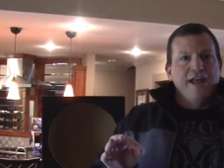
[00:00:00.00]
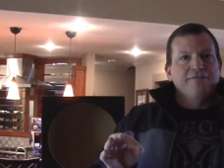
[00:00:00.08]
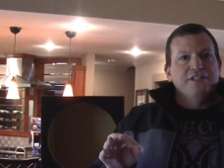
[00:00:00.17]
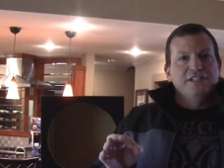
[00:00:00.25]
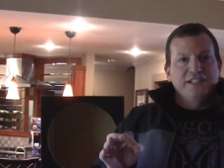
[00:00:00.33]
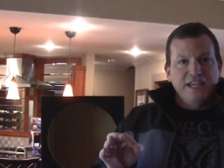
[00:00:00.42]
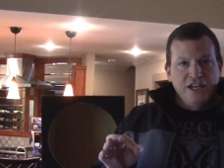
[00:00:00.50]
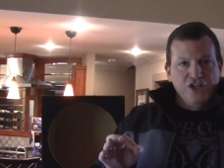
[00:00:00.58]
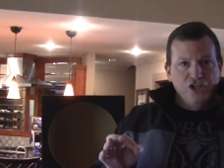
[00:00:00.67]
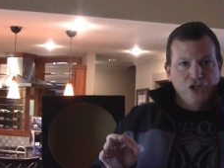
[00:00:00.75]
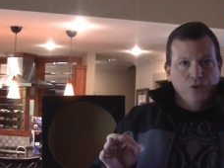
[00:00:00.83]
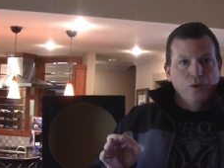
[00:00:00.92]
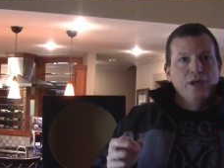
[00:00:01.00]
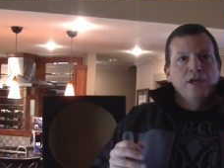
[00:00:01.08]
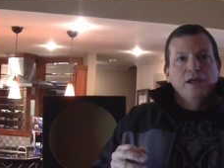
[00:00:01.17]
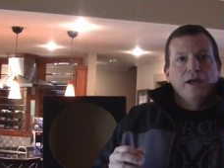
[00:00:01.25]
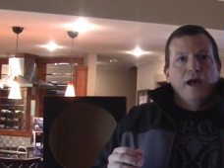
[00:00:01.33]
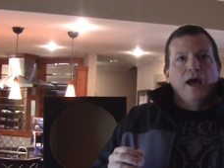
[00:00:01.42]
have to teach you
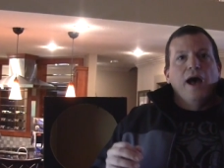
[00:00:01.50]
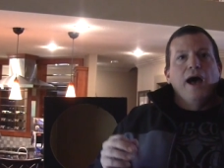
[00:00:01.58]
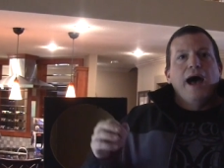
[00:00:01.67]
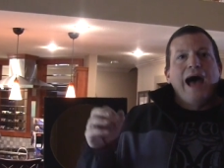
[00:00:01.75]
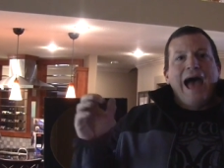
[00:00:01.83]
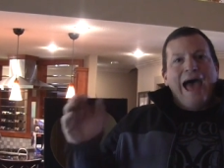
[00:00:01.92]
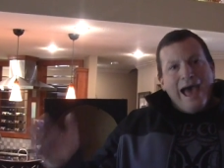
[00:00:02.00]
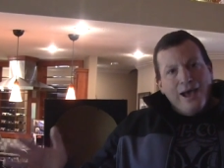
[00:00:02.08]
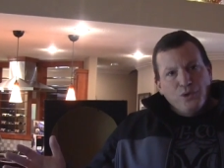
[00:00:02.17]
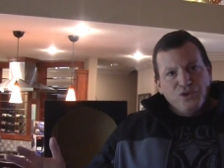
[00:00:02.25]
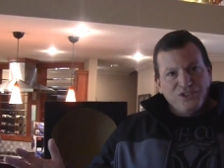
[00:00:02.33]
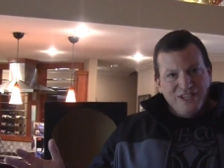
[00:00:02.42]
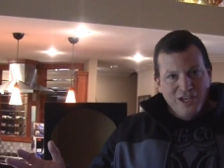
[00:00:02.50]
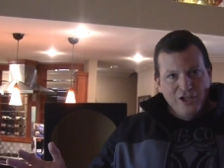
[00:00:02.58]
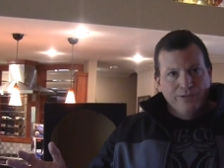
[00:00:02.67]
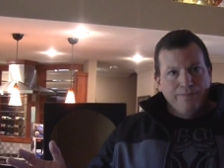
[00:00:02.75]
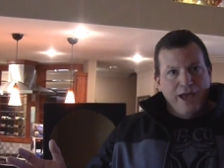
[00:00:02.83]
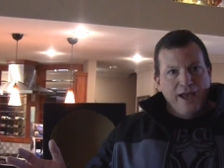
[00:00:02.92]
how
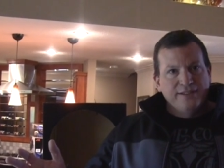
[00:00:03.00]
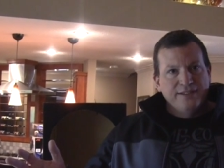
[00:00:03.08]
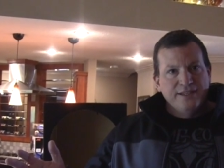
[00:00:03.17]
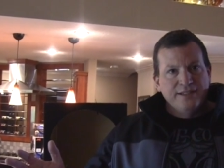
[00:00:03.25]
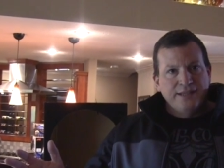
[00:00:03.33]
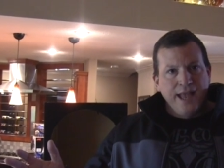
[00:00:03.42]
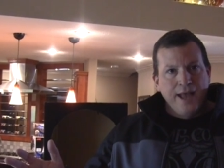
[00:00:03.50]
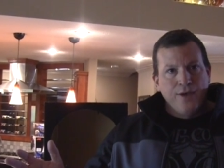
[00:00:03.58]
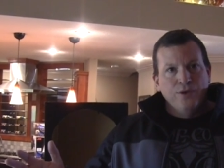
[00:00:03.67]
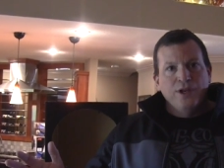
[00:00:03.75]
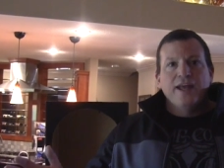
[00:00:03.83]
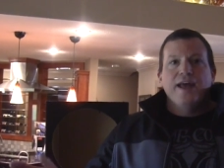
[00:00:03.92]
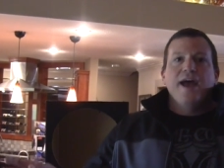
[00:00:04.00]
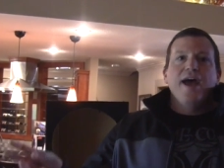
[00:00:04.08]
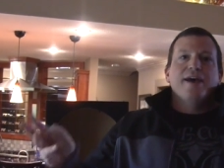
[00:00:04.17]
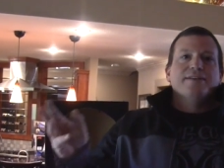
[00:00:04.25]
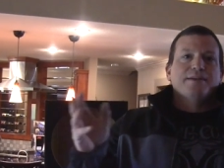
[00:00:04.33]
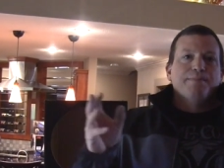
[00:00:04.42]
sealed boxes sound
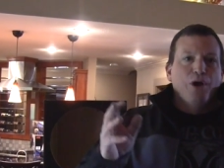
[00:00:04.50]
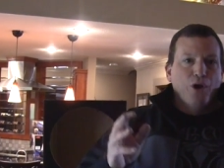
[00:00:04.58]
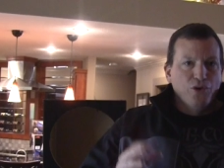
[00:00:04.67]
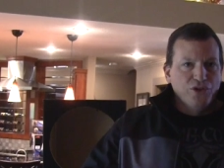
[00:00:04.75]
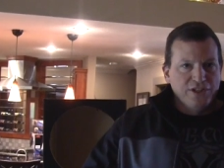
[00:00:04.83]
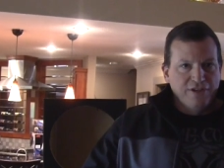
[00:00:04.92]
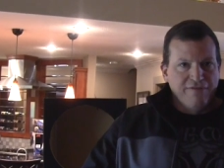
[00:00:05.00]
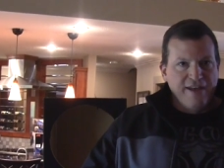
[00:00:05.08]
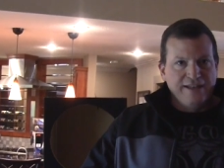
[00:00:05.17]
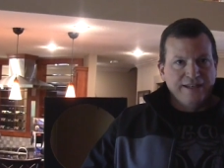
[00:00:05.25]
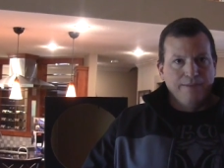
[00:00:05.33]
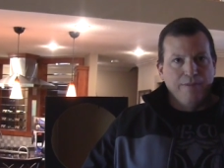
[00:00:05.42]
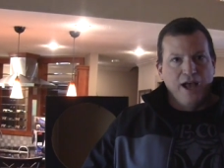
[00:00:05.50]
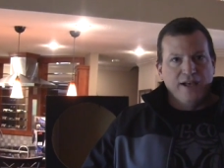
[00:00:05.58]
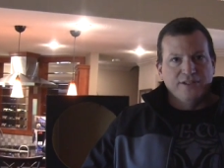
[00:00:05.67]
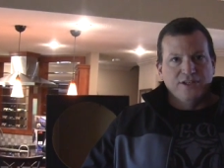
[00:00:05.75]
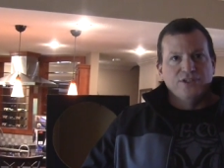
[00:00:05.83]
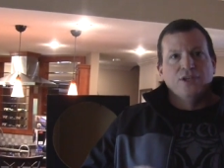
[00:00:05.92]
as opposed to vented
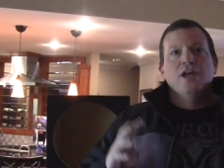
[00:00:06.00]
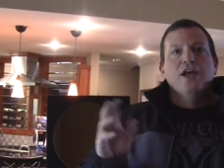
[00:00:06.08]
boxes.